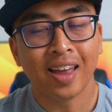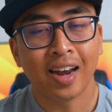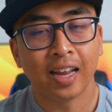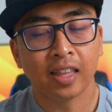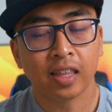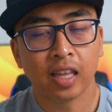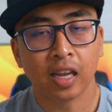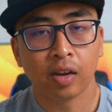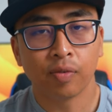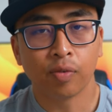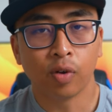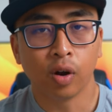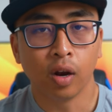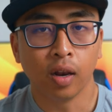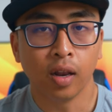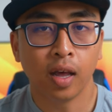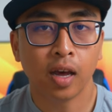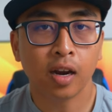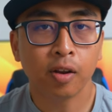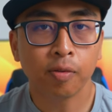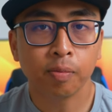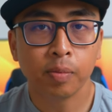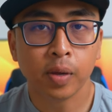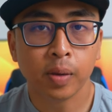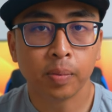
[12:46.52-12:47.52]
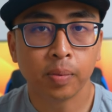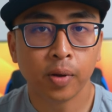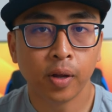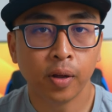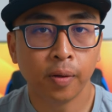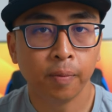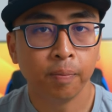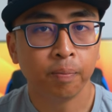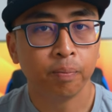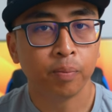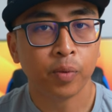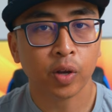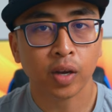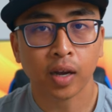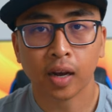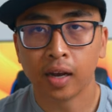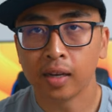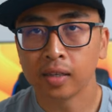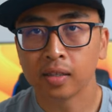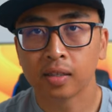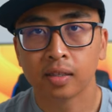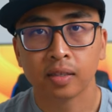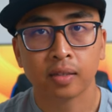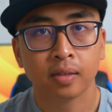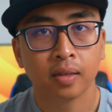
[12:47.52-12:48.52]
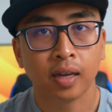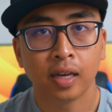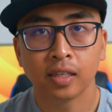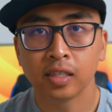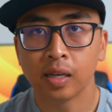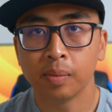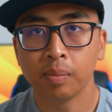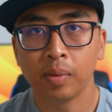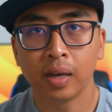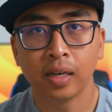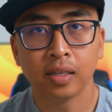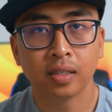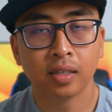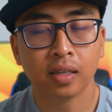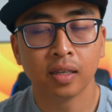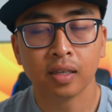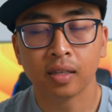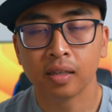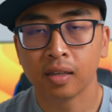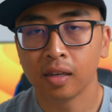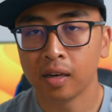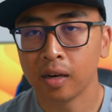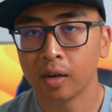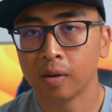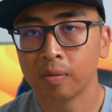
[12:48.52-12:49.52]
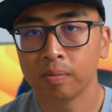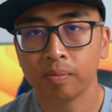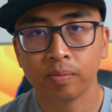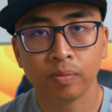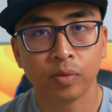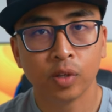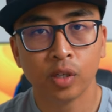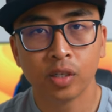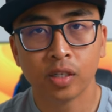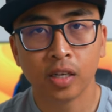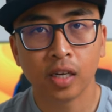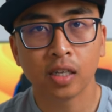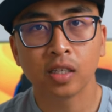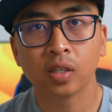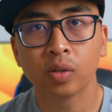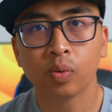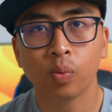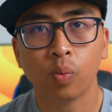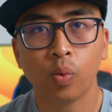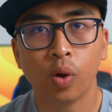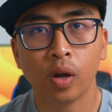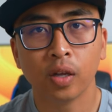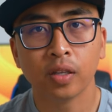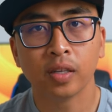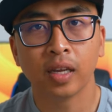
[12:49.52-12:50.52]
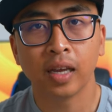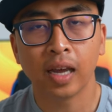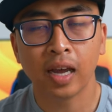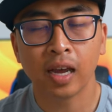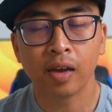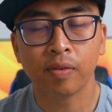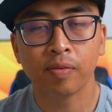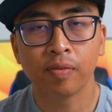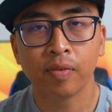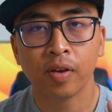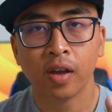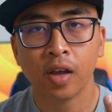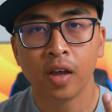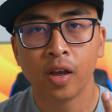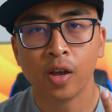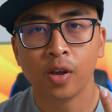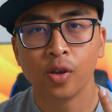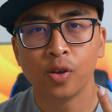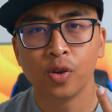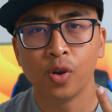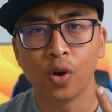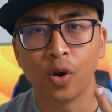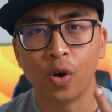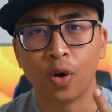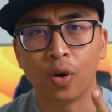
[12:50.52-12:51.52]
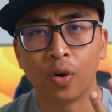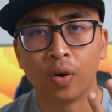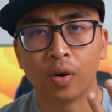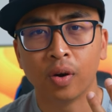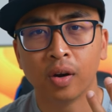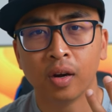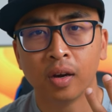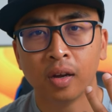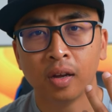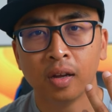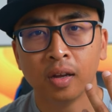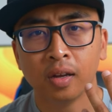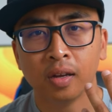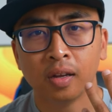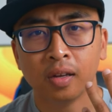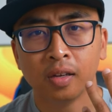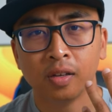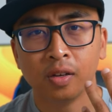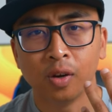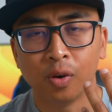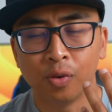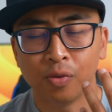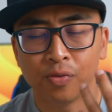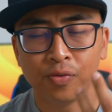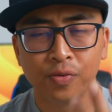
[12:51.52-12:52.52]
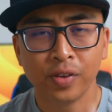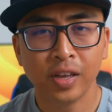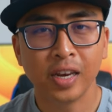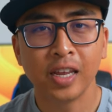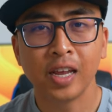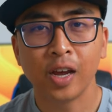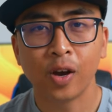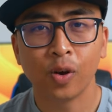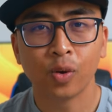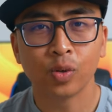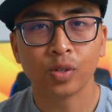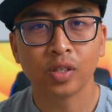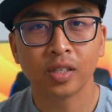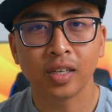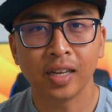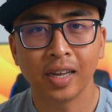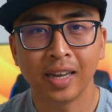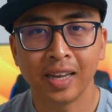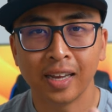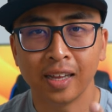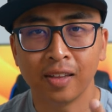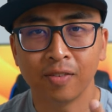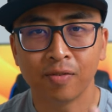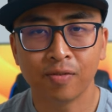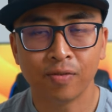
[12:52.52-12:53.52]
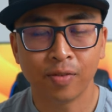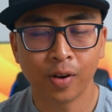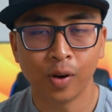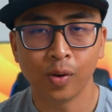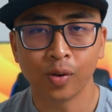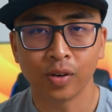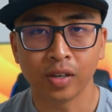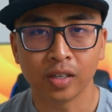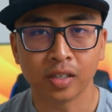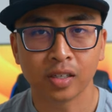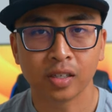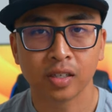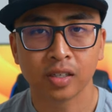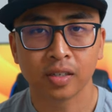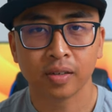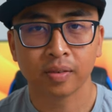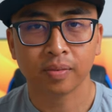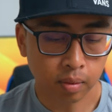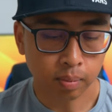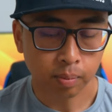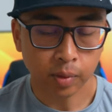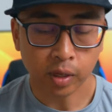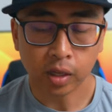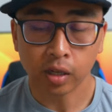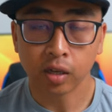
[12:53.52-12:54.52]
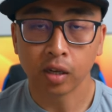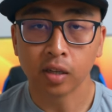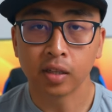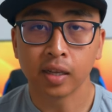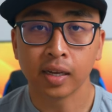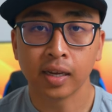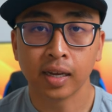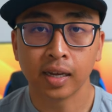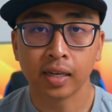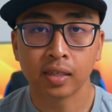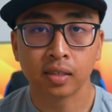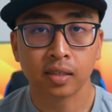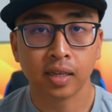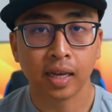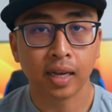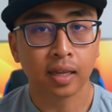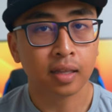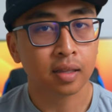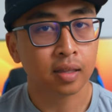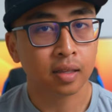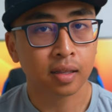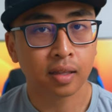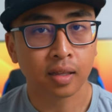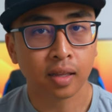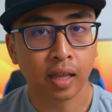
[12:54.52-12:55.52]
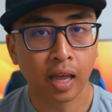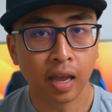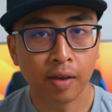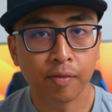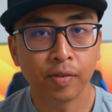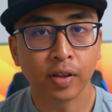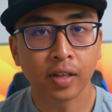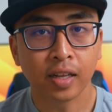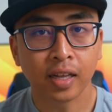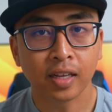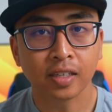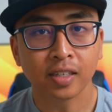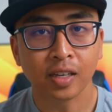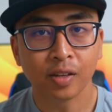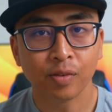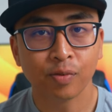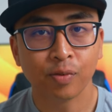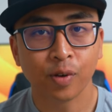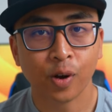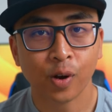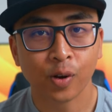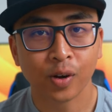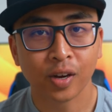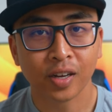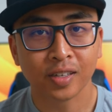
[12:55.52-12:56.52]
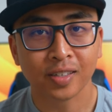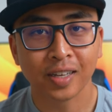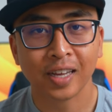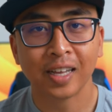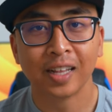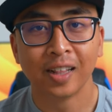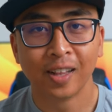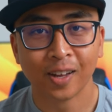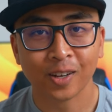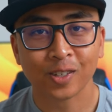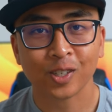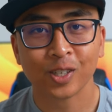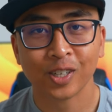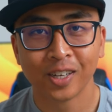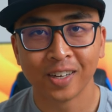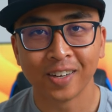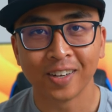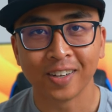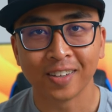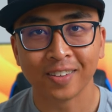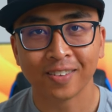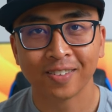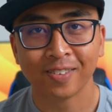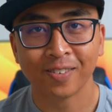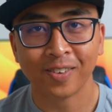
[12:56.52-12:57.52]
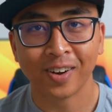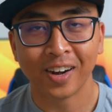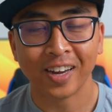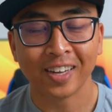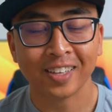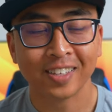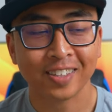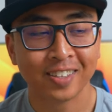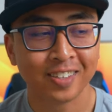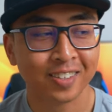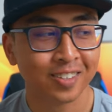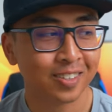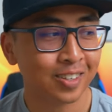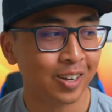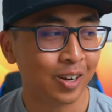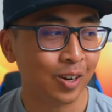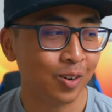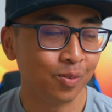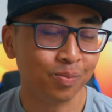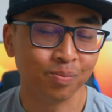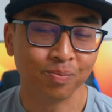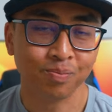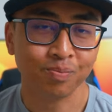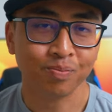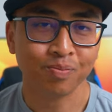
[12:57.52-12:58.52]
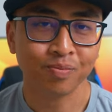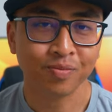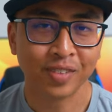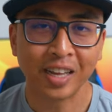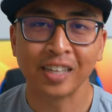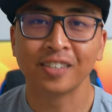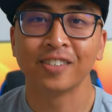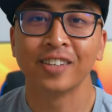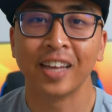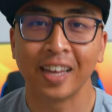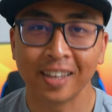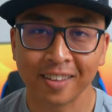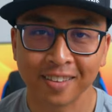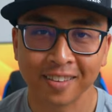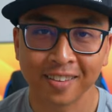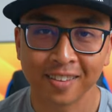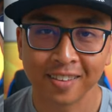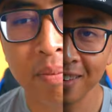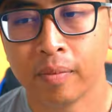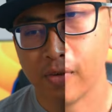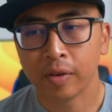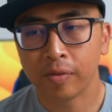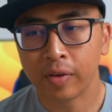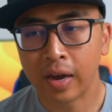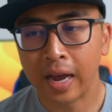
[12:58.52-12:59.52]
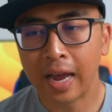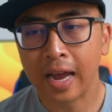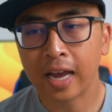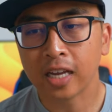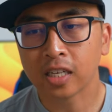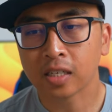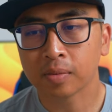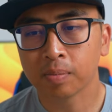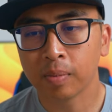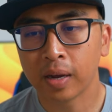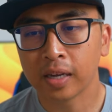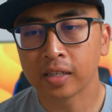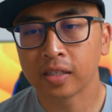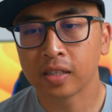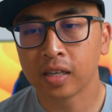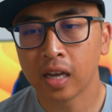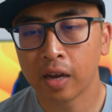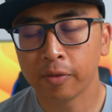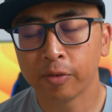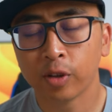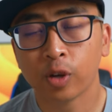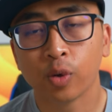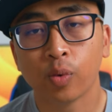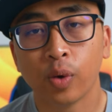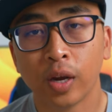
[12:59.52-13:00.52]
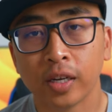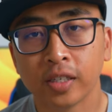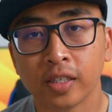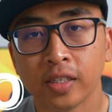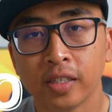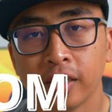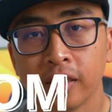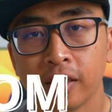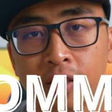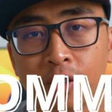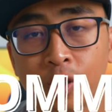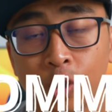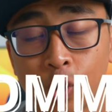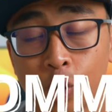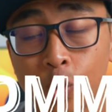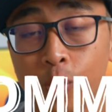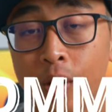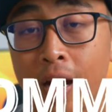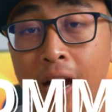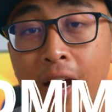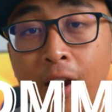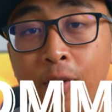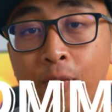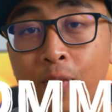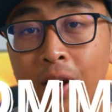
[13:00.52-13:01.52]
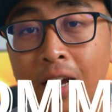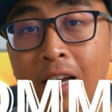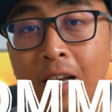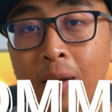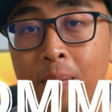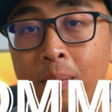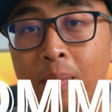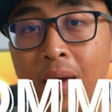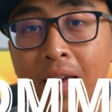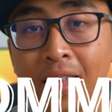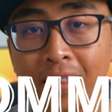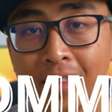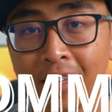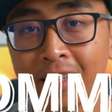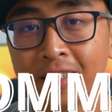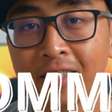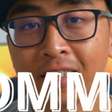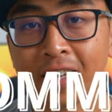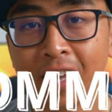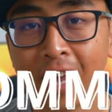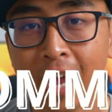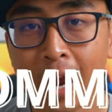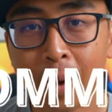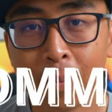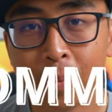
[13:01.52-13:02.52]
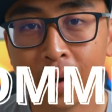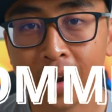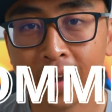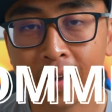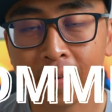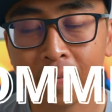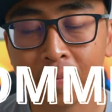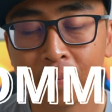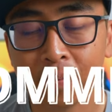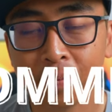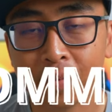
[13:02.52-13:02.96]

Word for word: And I think for a lot of people, because as I mentioned, you know, you just want to have your videos in focus. But the good thing is that if it is in focus, it looks good, right? So that's that. If I ask myself the question, do I recommend this camera?